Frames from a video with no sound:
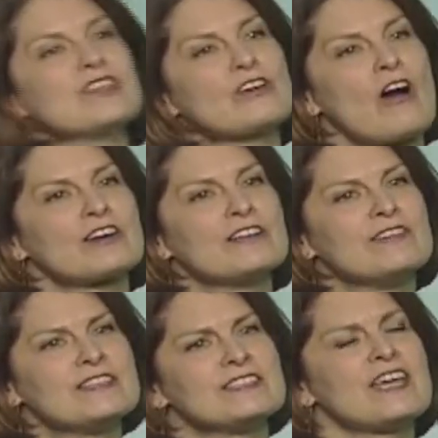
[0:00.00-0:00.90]
the Garden of
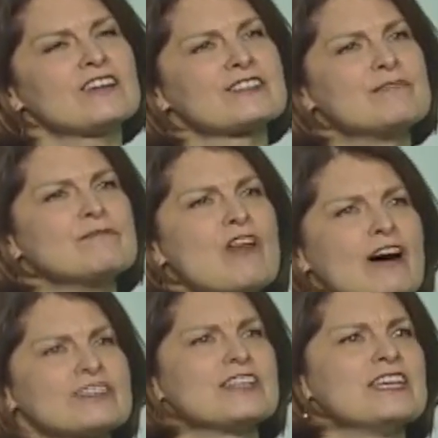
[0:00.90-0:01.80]
Eden, tells them
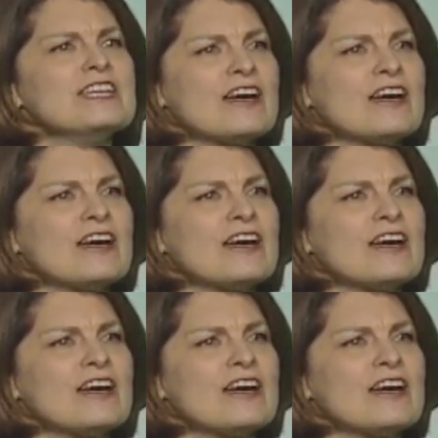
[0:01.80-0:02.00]
not to eat